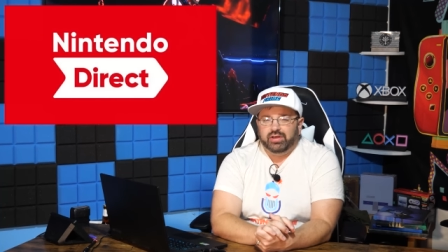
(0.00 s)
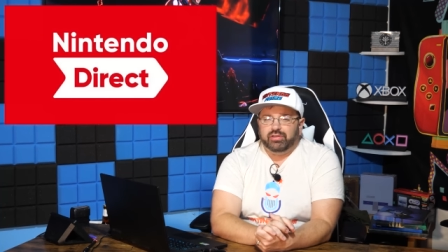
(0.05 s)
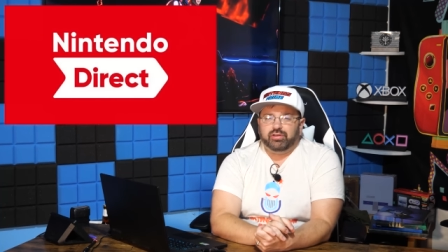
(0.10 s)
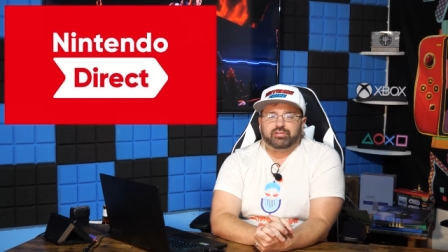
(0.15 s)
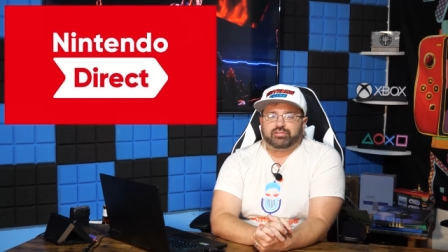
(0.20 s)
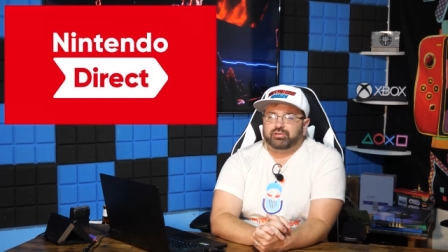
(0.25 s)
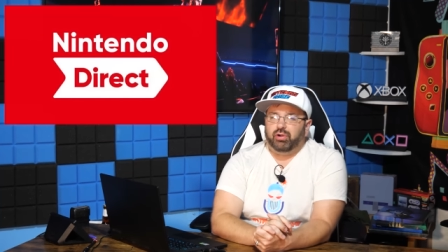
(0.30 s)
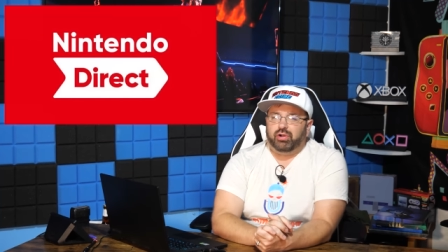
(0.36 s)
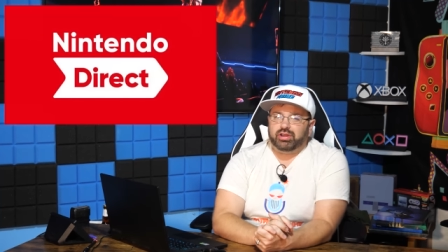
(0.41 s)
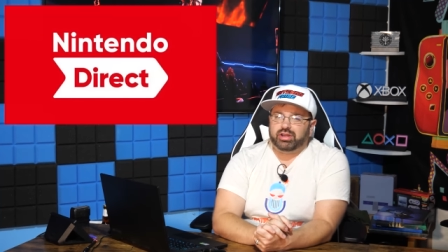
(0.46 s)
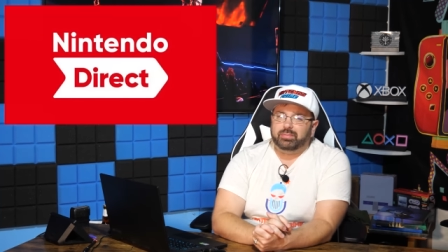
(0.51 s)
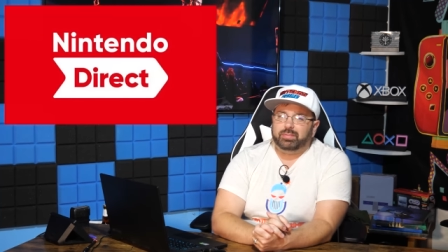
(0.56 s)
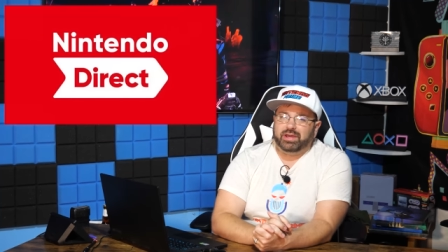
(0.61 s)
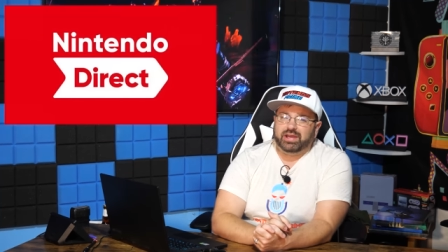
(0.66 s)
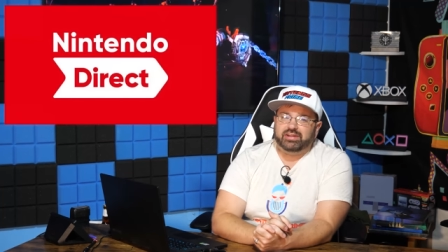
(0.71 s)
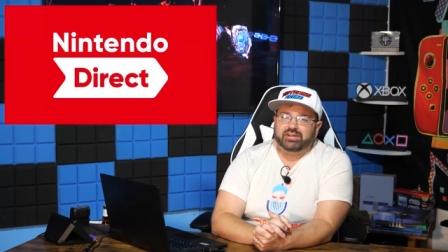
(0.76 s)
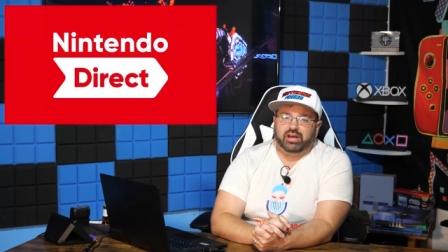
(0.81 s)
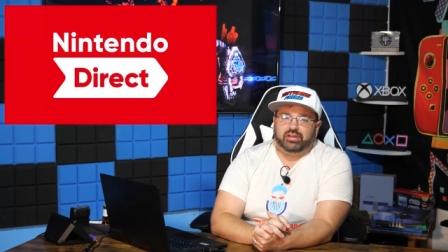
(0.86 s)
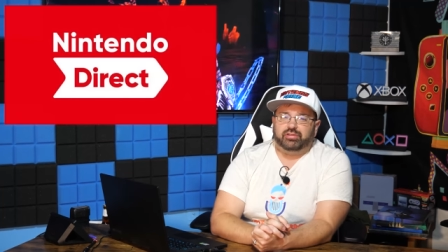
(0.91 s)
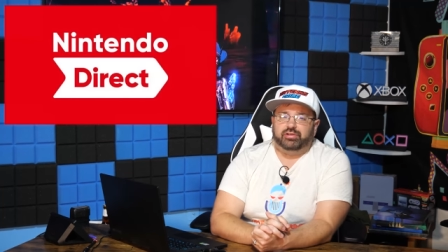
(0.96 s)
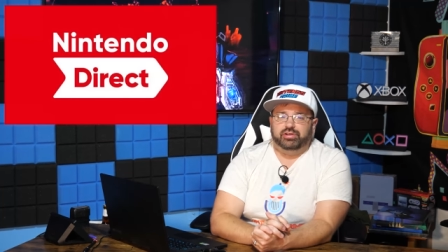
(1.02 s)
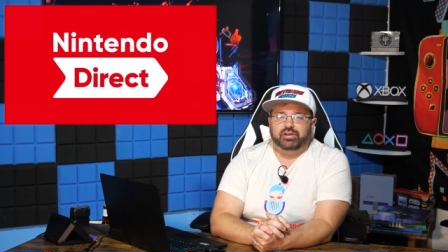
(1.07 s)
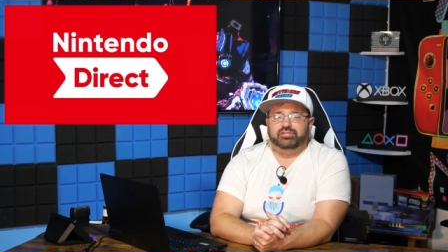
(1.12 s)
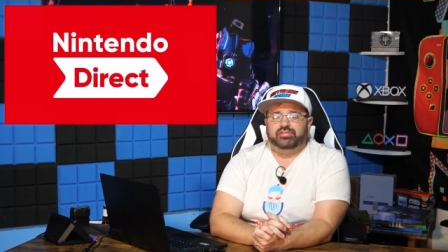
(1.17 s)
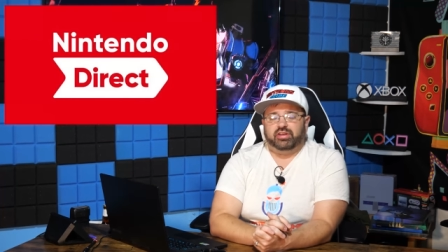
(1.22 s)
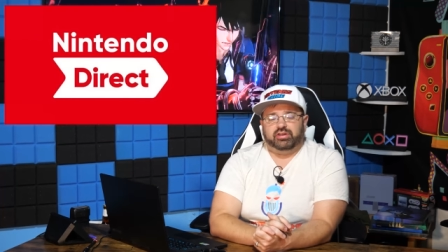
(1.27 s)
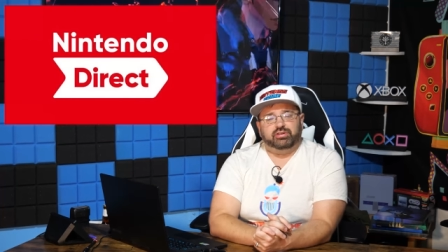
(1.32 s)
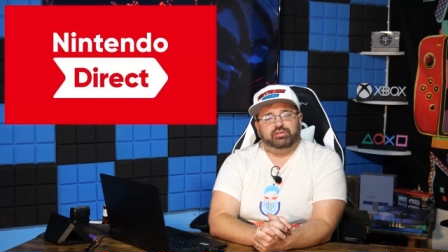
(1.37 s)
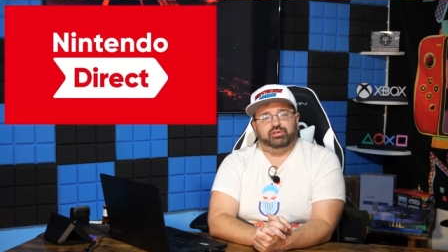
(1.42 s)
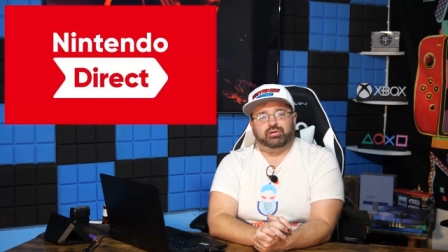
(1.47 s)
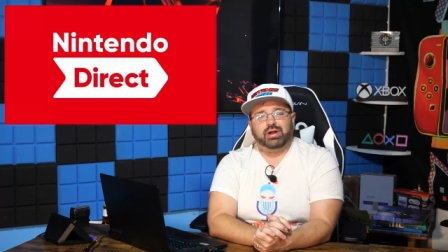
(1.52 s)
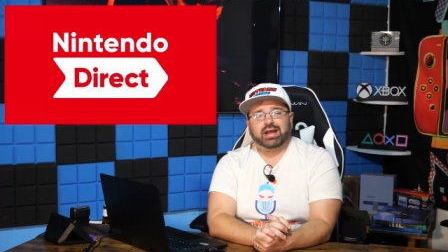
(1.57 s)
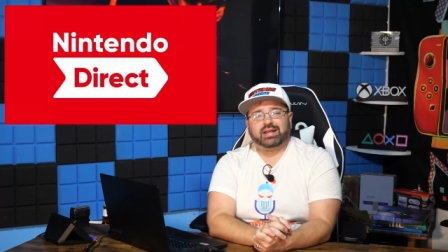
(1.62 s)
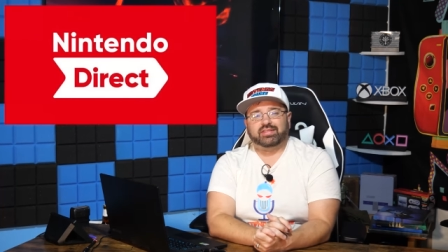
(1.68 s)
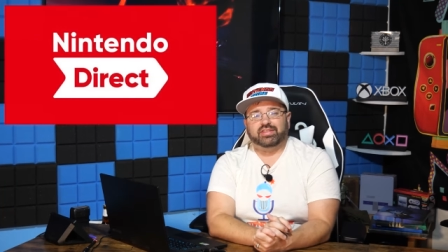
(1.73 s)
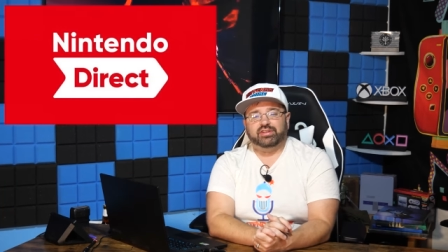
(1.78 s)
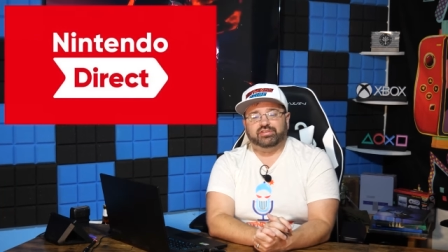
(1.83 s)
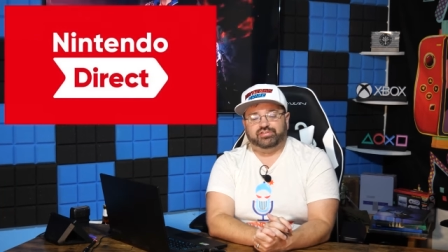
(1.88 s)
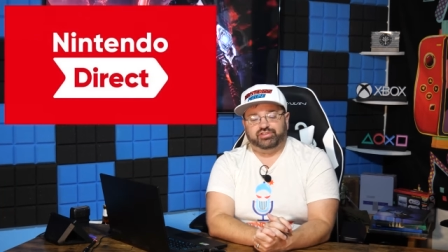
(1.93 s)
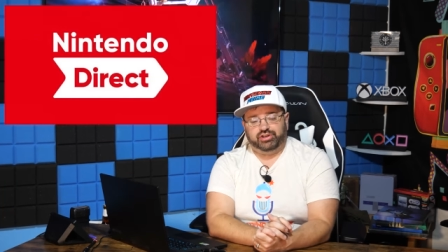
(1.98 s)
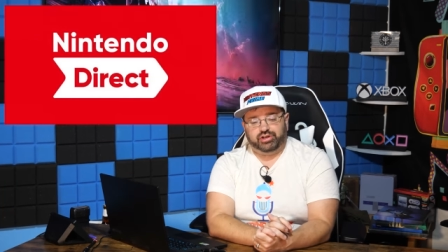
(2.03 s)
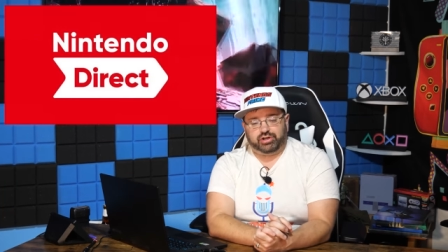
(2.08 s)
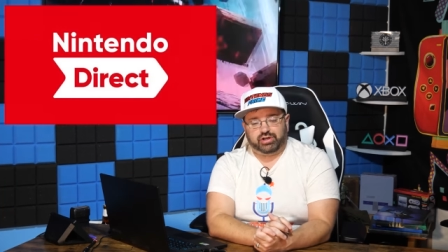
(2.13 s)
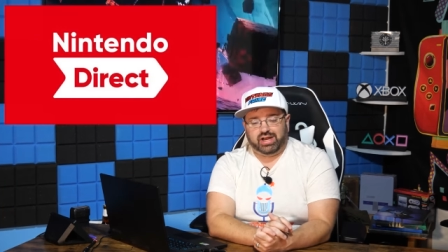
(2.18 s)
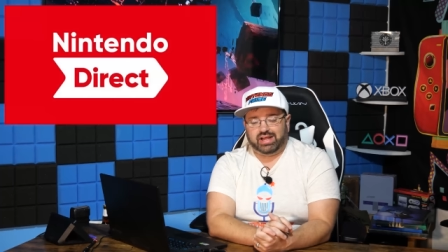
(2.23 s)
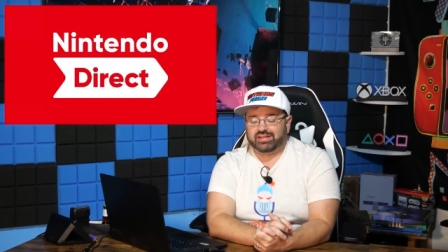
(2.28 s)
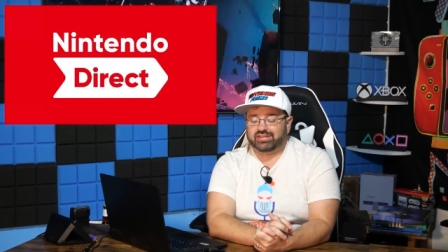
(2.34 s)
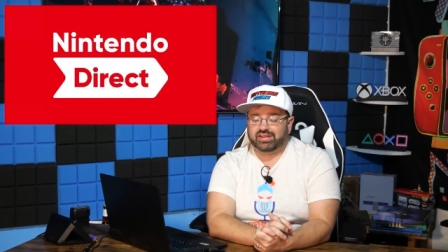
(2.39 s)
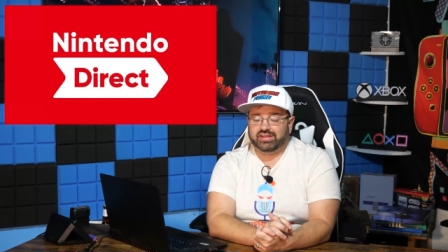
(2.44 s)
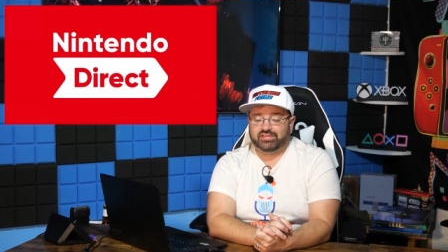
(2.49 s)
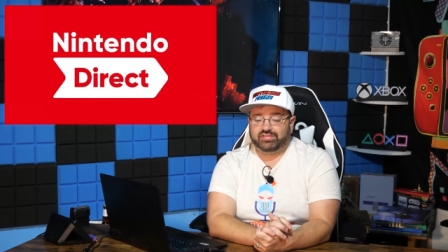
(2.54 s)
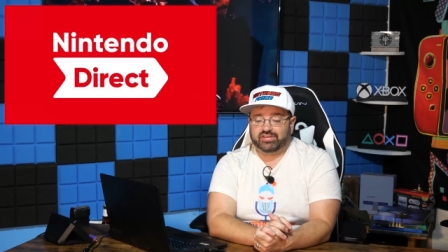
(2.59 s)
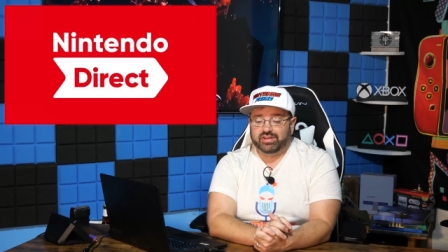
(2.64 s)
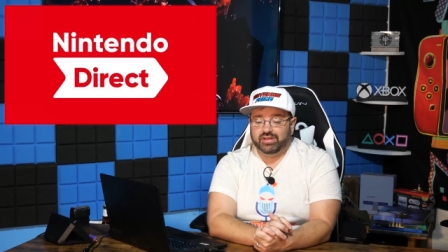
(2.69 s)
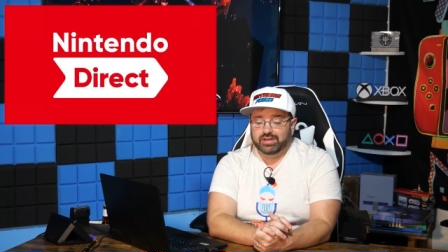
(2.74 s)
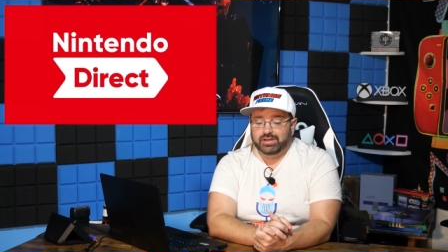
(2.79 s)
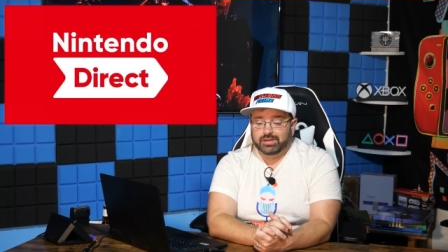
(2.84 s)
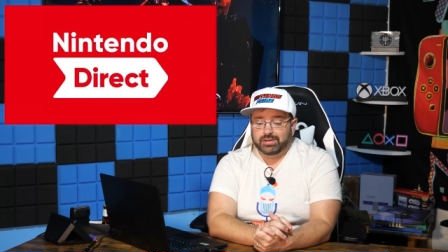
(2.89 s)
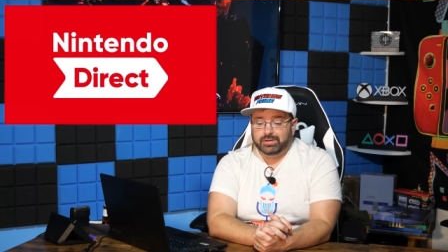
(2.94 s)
There's going to be another Nintendo Direct this year, at least